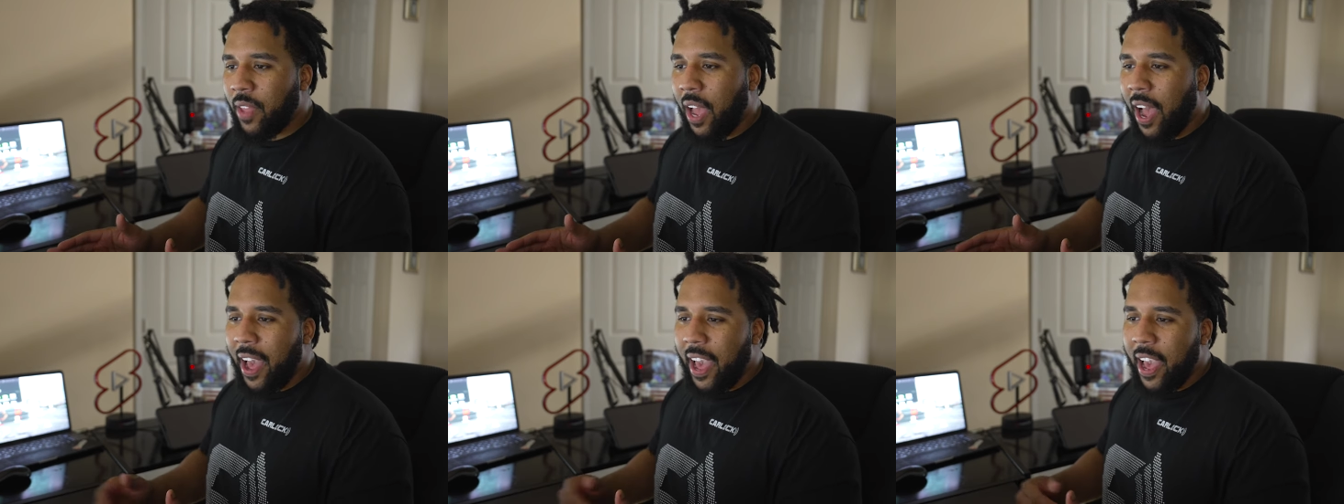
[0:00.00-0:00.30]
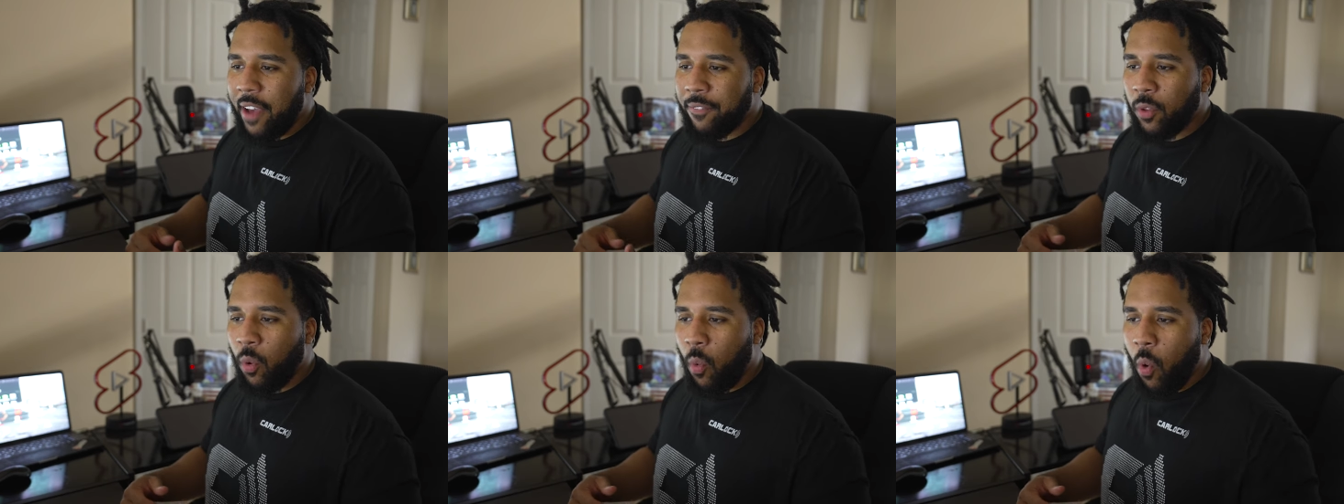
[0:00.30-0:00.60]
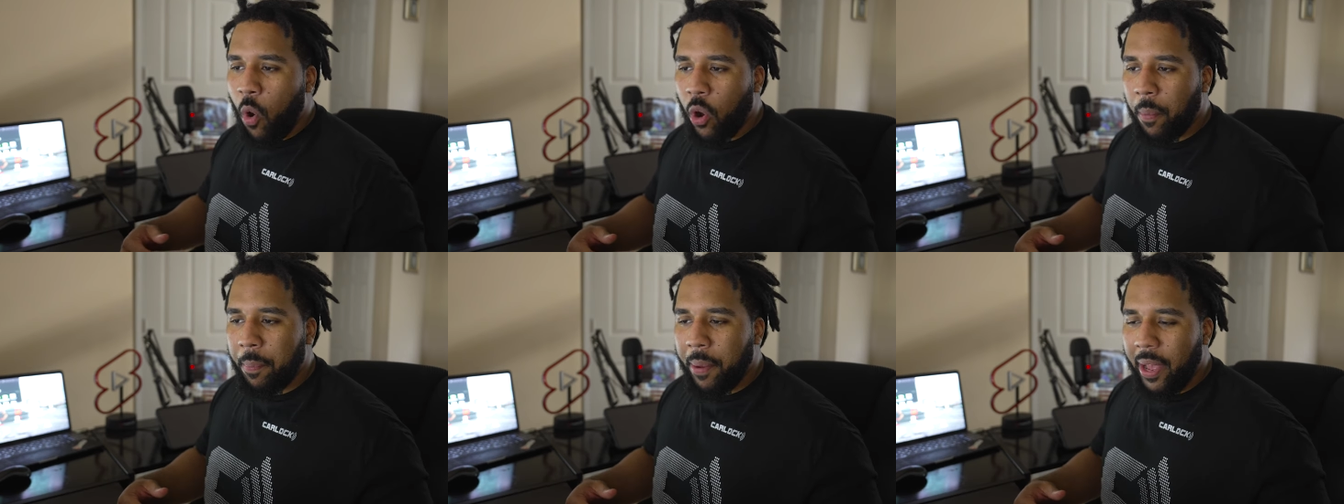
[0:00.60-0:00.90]
I have to
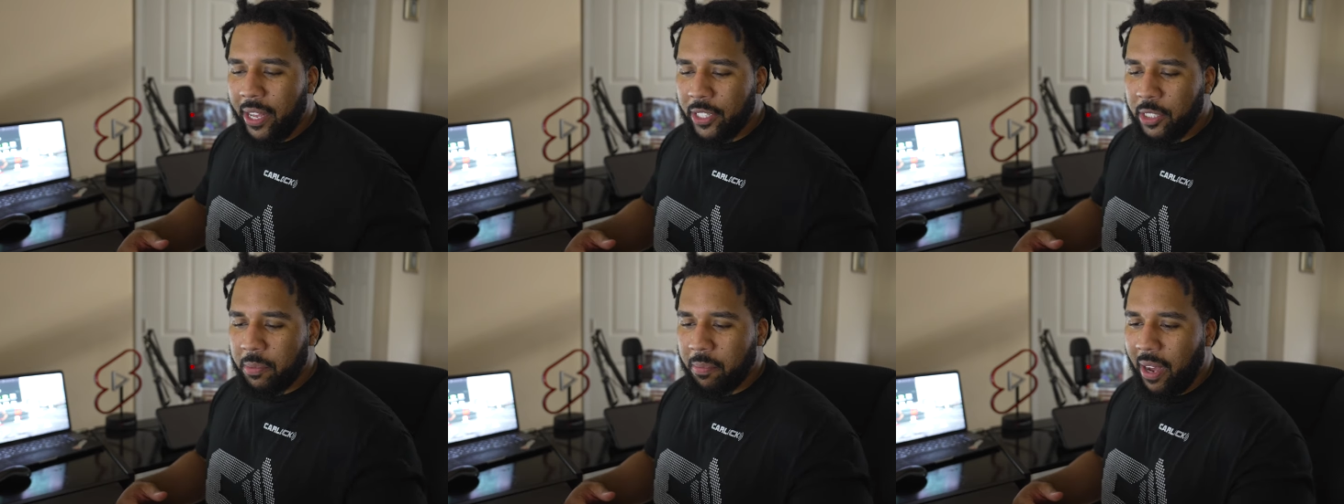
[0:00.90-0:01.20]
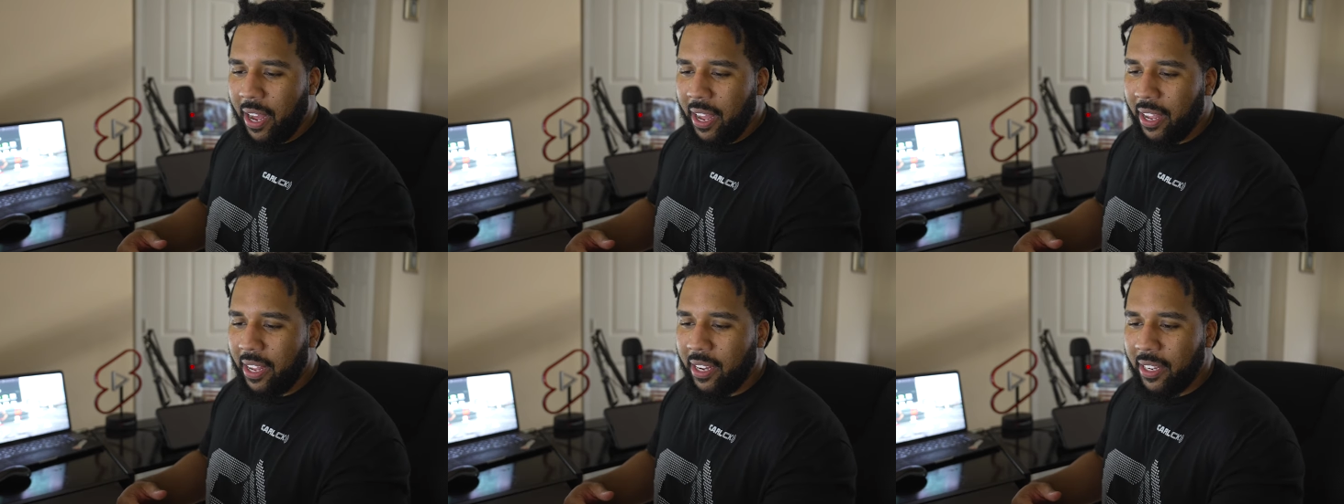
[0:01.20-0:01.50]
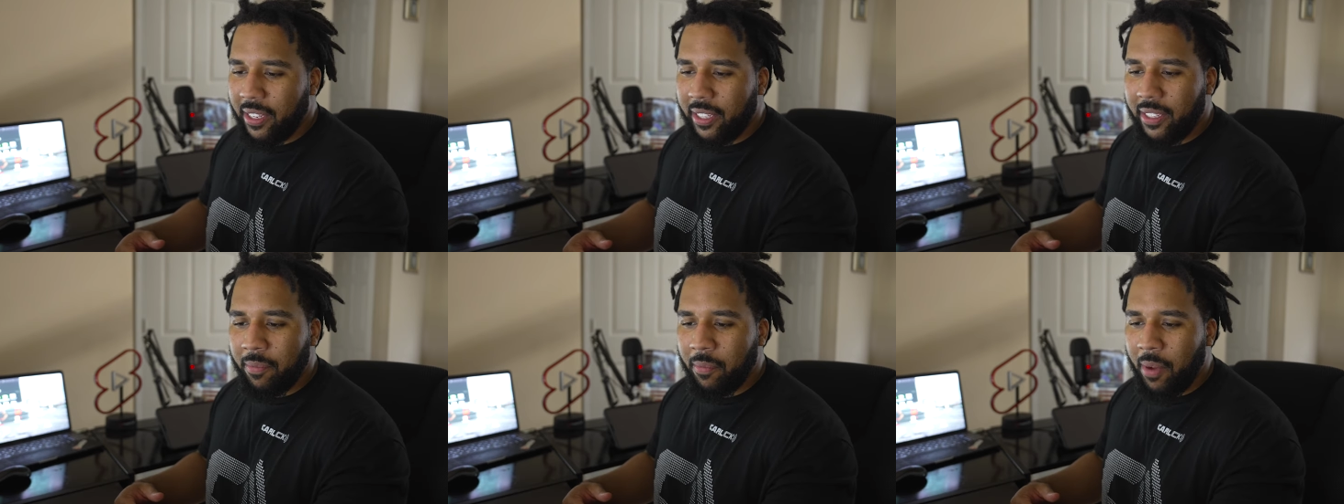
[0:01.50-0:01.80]
walk past my
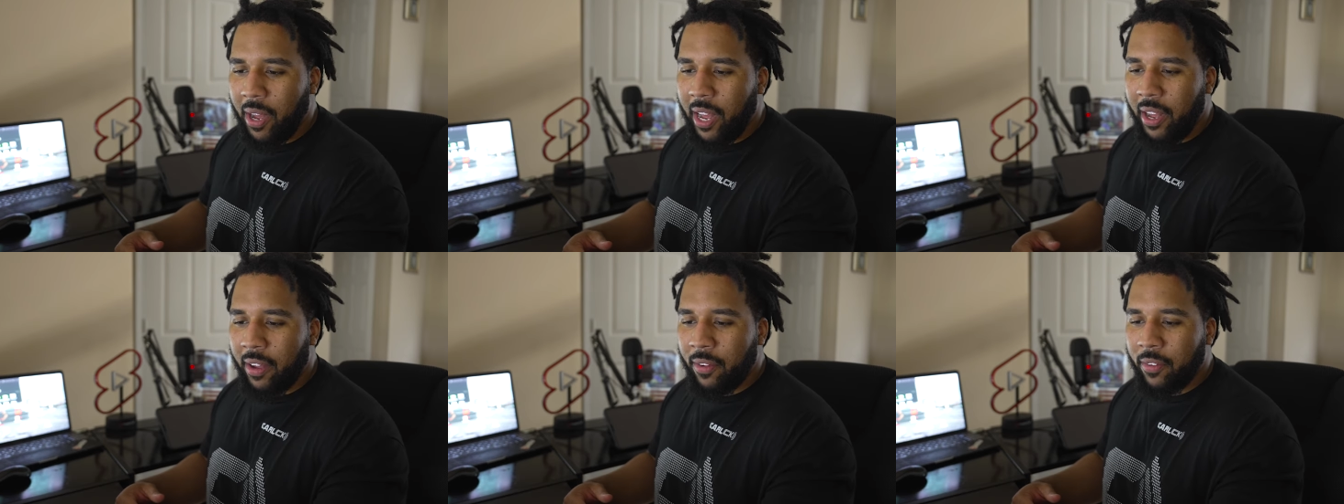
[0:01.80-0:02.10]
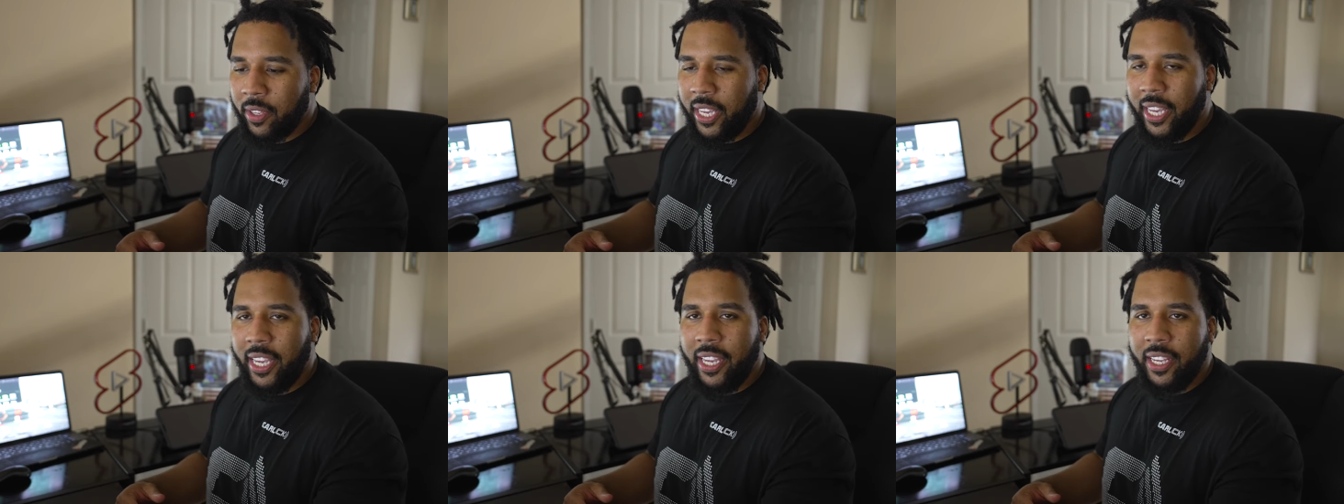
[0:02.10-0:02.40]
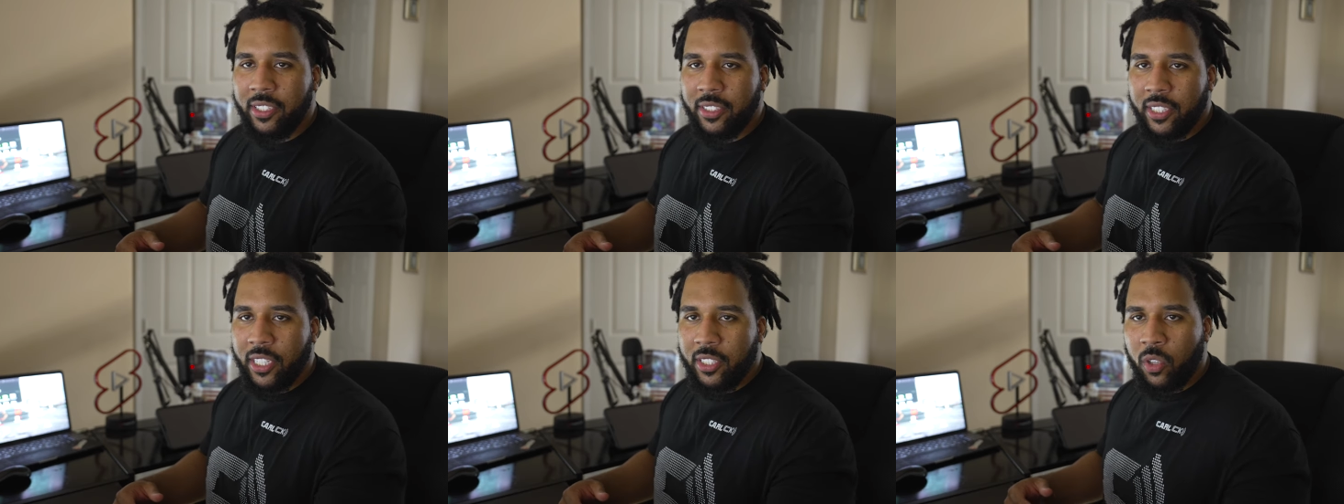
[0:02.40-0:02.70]
uh, my
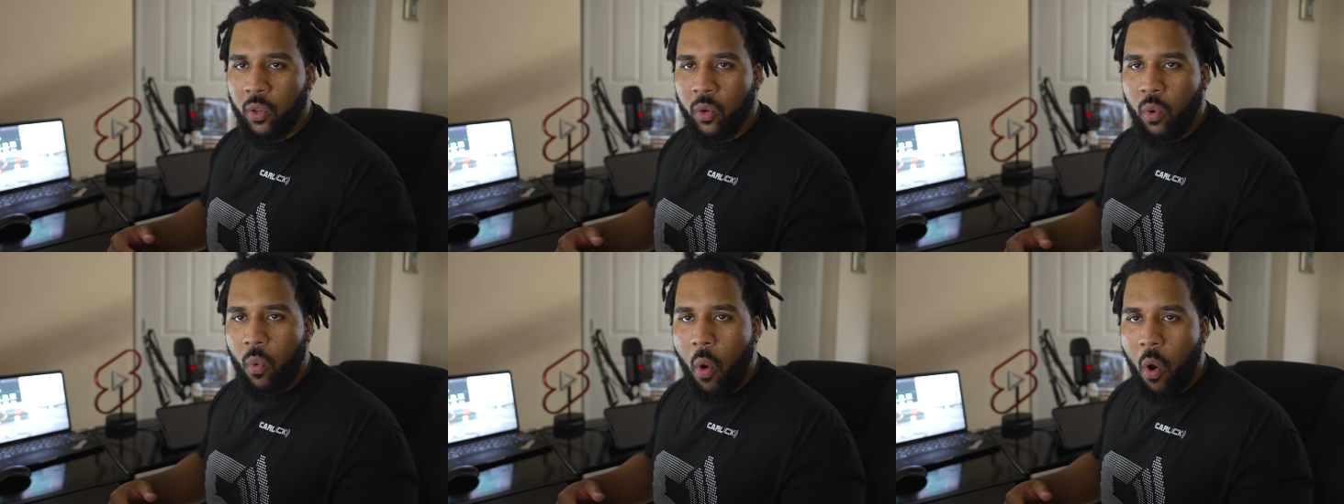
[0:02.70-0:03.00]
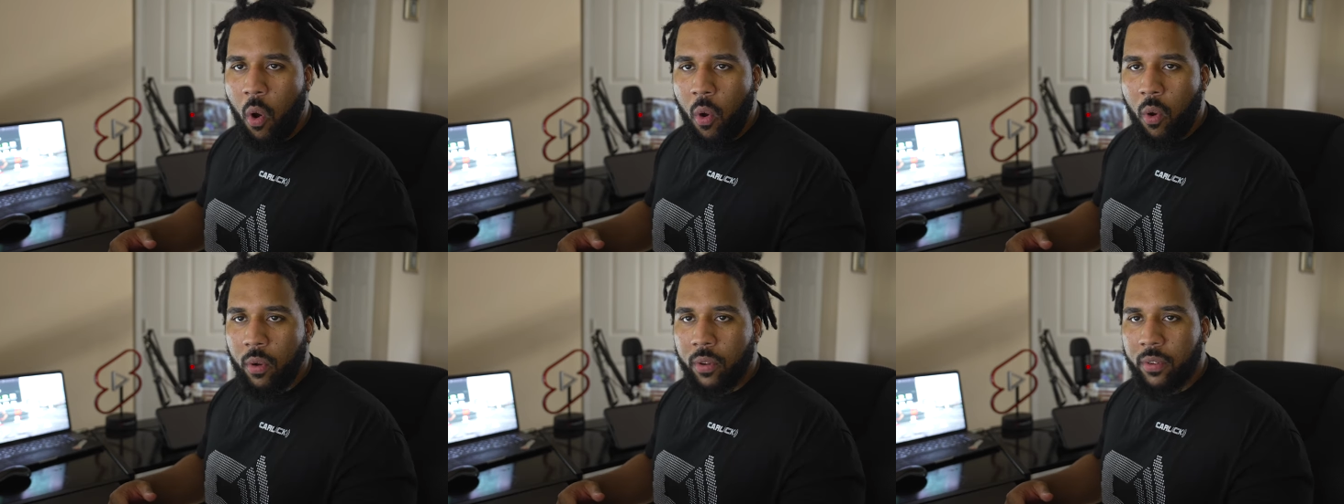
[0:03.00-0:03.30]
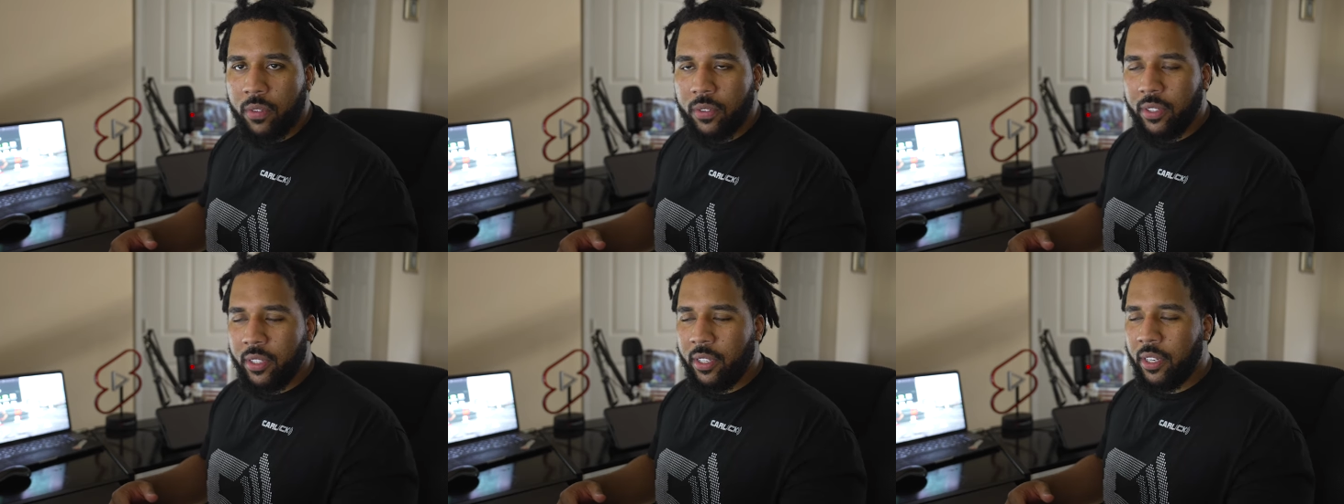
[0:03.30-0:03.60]
keys that's on the
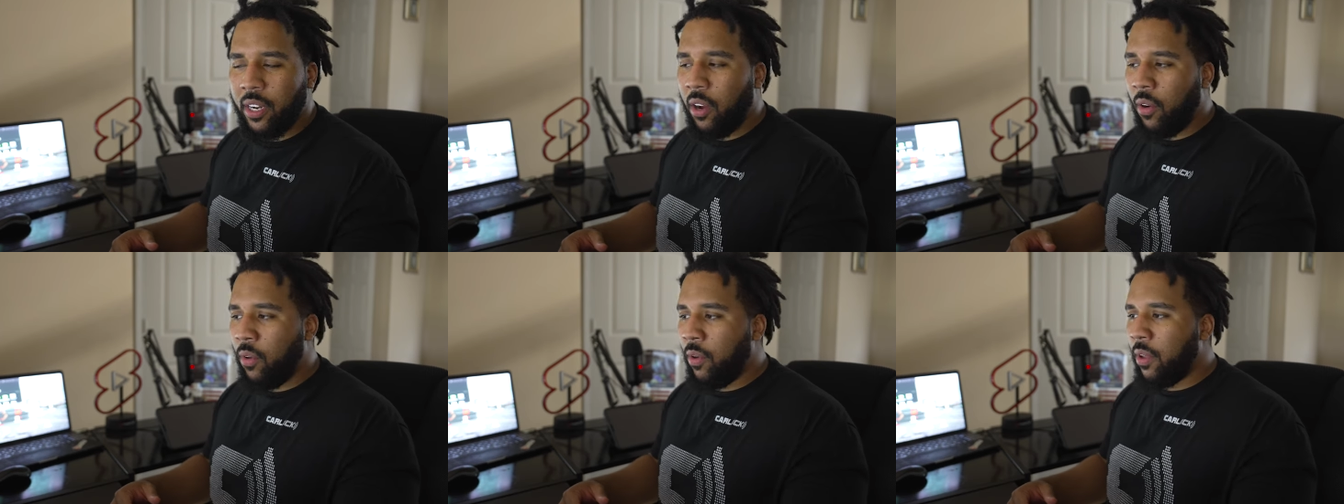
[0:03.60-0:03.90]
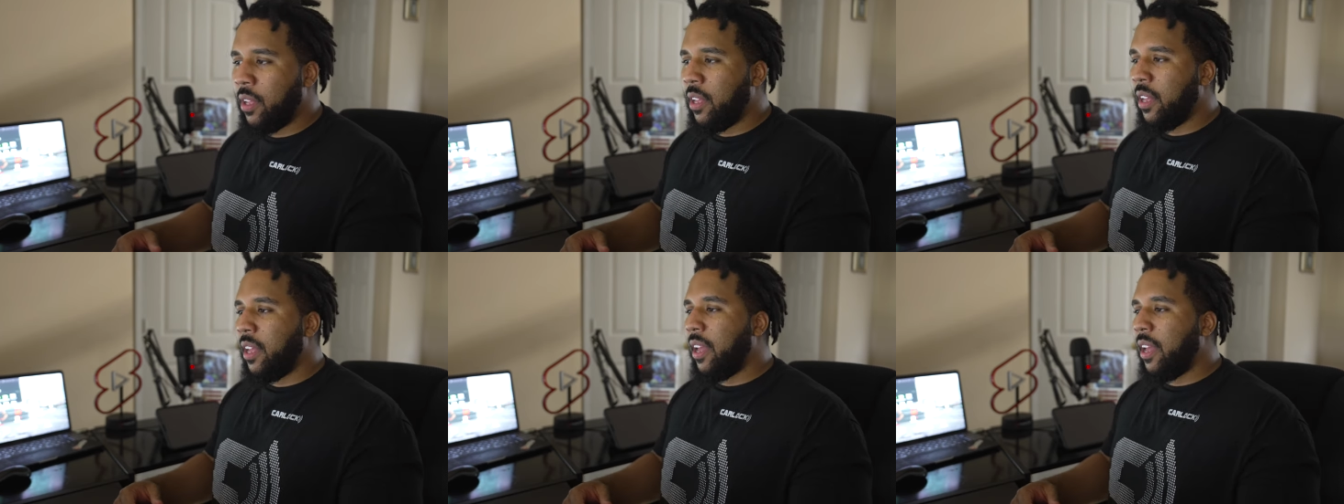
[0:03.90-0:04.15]
wall, you know,